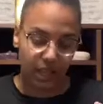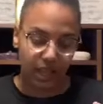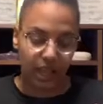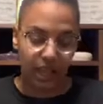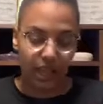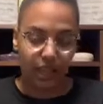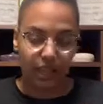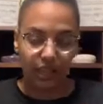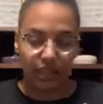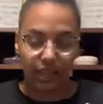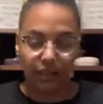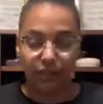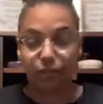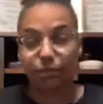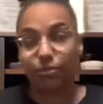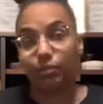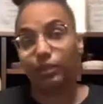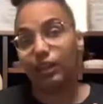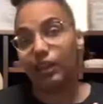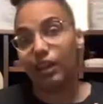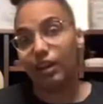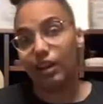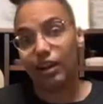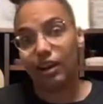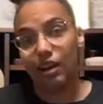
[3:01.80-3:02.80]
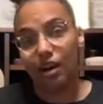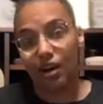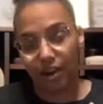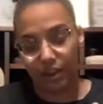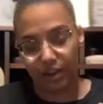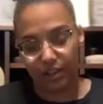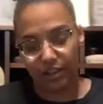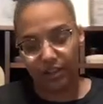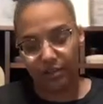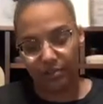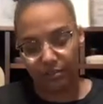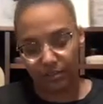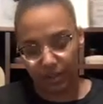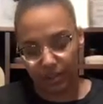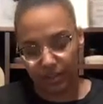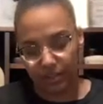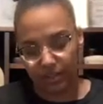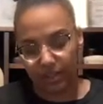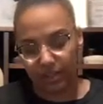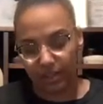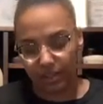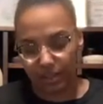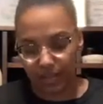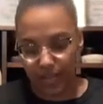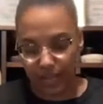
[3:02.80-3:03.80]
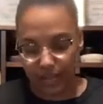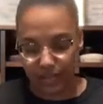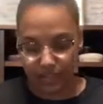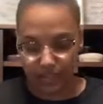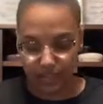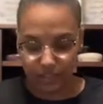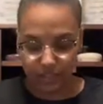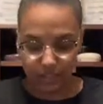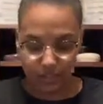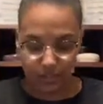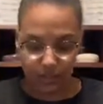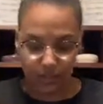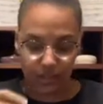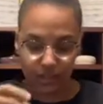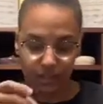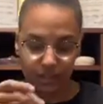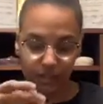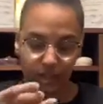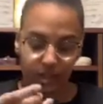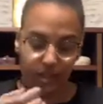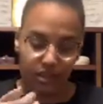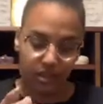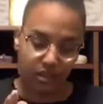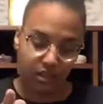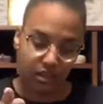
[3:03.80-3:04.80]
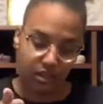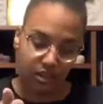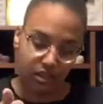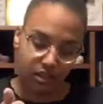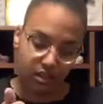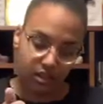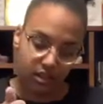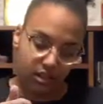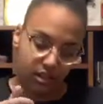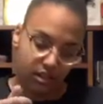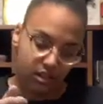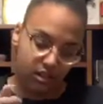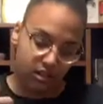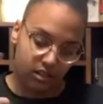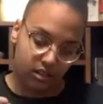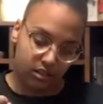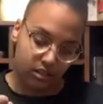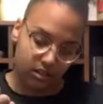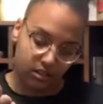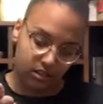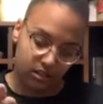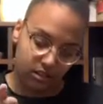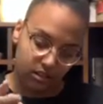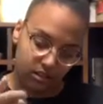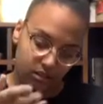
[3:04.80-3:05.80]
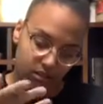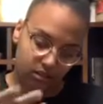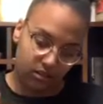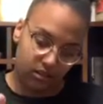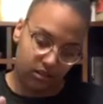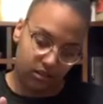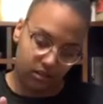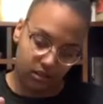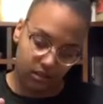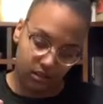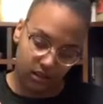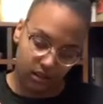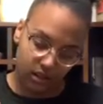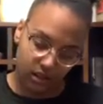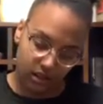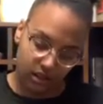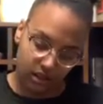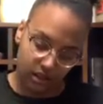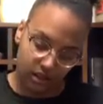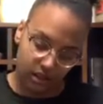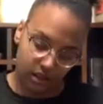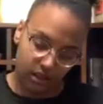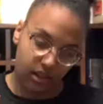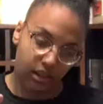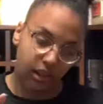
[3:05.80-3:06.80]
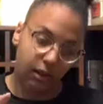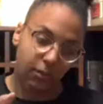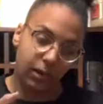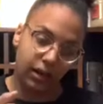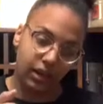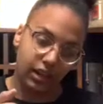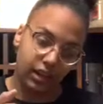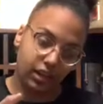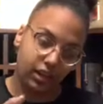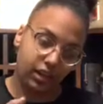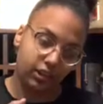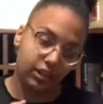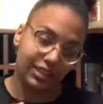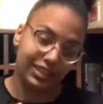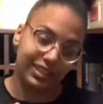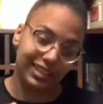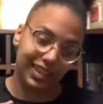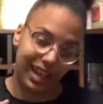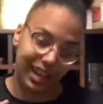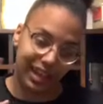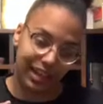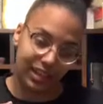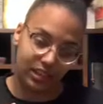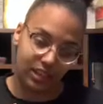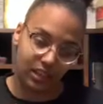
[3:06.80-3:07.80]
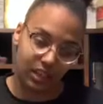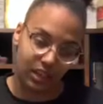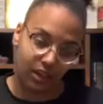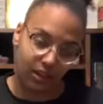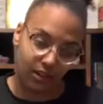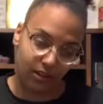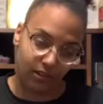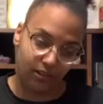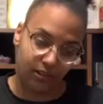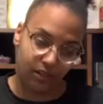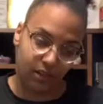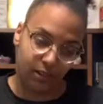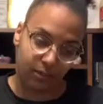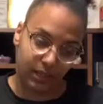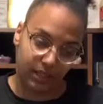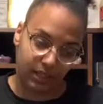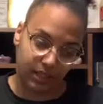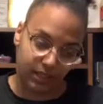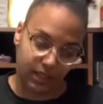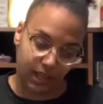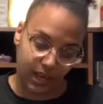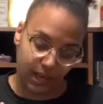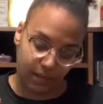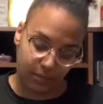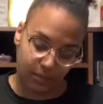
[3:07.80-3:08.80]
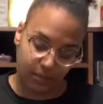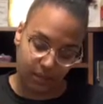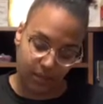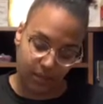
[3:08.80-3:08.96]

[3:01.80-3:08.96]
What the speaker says: then it would be hard to press the design into it. So depending on the size of your Bisque stamp,